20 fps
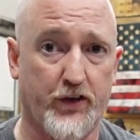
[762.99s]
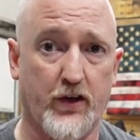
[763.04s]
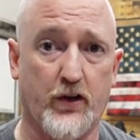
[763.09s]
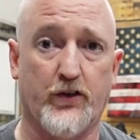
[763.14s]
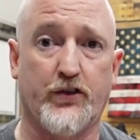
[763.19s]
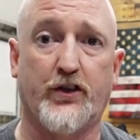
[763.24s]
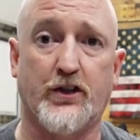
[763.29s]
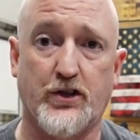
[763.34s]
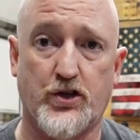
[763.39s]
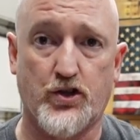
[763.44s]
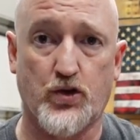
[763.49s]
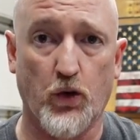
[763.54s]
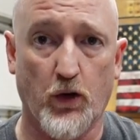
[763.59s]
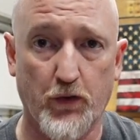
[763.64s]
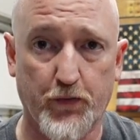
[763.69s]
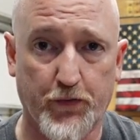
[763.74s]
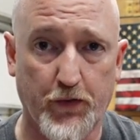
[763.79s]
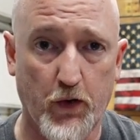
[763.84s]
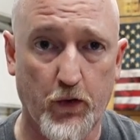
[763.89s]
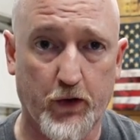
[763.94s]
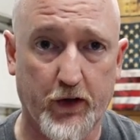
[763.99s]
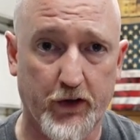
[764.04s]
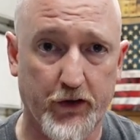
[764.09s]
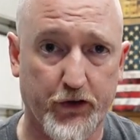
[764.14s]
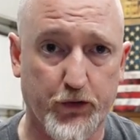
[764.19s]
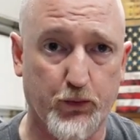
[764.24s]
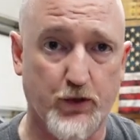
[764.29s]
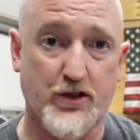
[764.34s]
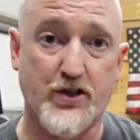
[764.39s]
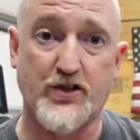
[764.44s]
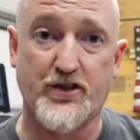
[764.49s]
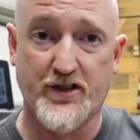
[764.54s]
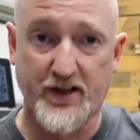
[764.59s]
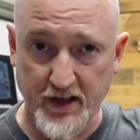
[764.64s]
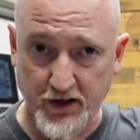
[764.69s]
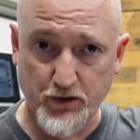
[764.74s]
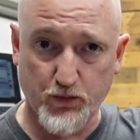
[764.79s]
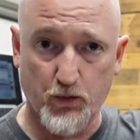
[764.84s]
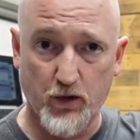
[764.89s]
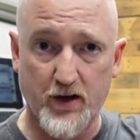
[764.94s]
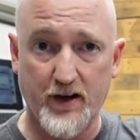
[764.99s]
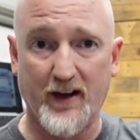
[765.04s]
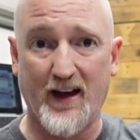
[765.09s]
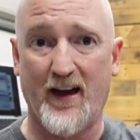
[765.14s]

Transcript: There is the short focus, which is this one,